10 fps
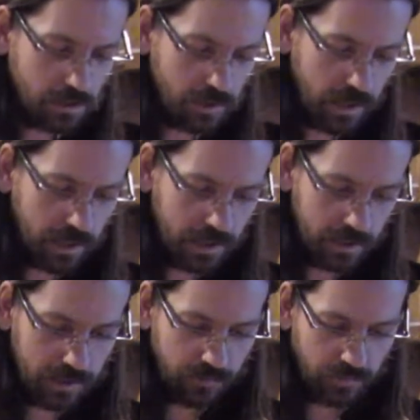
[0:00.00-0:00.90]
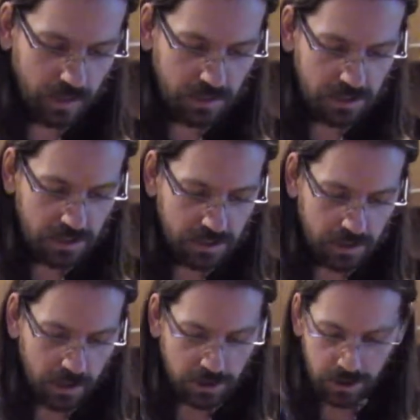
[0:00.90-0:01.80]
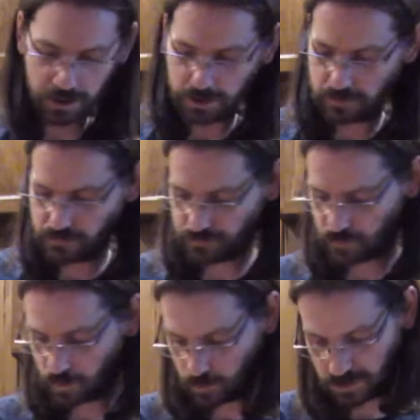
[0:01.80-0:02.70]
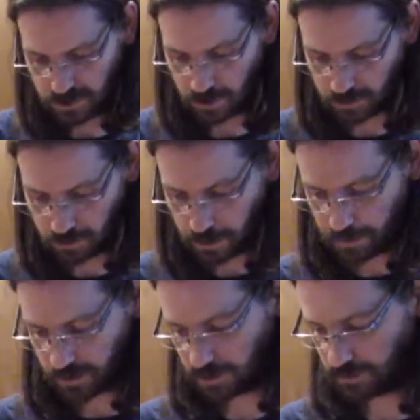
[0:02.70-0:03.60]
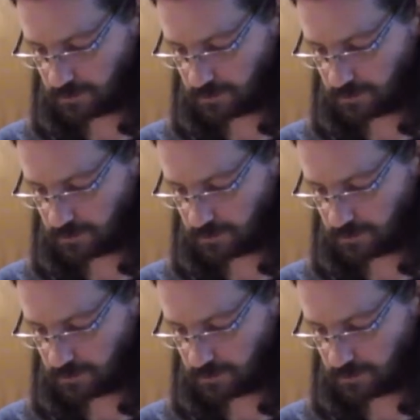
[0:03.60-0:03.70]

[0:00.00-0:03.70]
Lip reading: to season our chicken with salt and pepper.